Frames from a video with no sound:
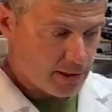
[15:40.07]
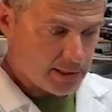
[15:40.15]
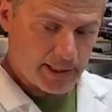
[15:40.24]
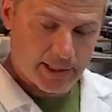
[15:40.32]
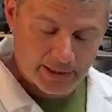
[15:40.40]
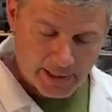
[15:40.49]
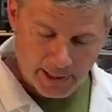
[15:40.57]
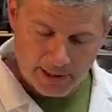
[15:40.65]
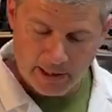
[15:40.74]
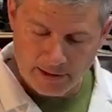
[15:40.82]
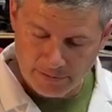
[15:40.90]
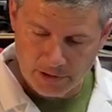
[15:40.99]
not taking the head
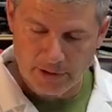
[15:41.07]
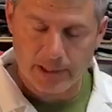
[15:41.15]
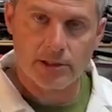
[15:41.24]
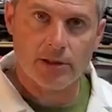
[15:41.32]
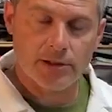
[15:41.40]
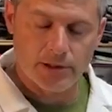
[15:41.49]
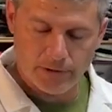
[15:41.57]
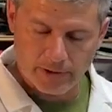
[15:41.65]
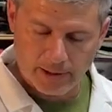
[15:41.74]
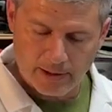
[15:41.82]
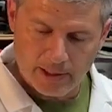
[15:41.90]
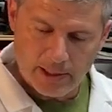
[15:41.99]
off, so that's all you're doing.